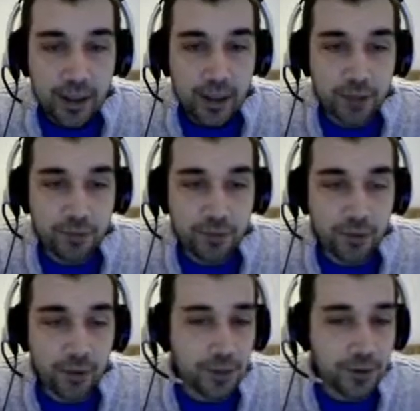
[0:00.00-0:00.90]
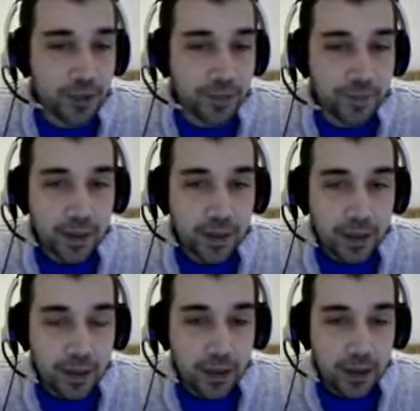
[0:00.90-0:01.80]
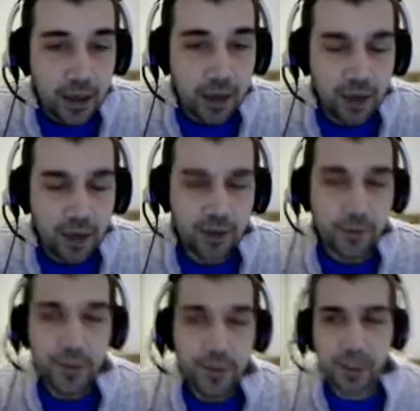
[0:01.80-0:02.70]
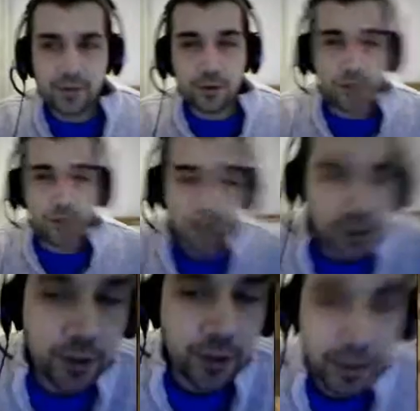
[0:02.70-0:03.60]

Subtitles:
through the tree. I went through about 7 crooks to do it.